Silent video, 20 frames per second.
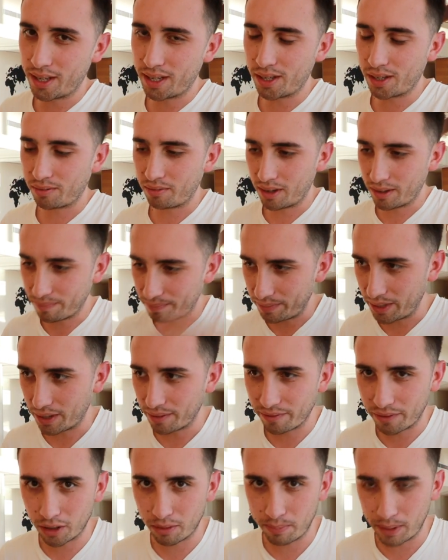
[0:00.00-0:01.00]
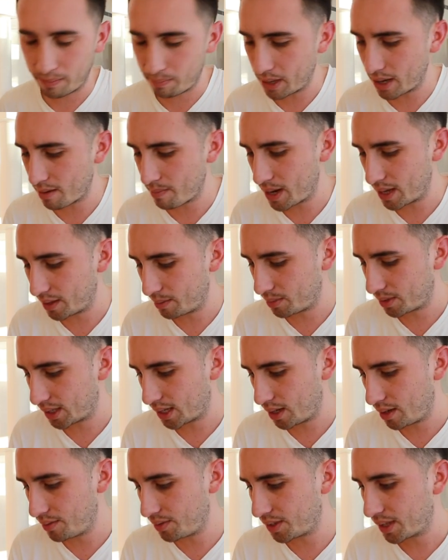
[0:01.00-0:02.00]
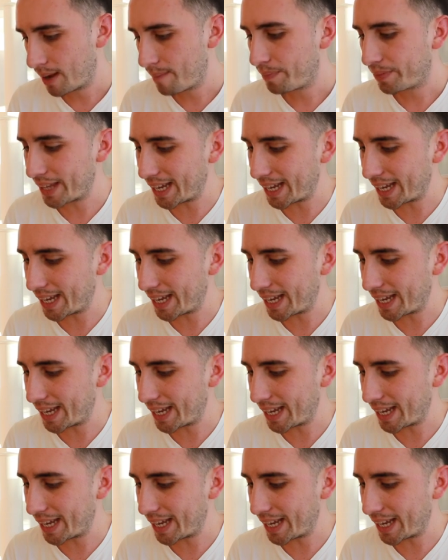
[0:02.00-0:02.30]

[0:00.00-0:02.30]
they just want to, you know, feel a bit better about themselves.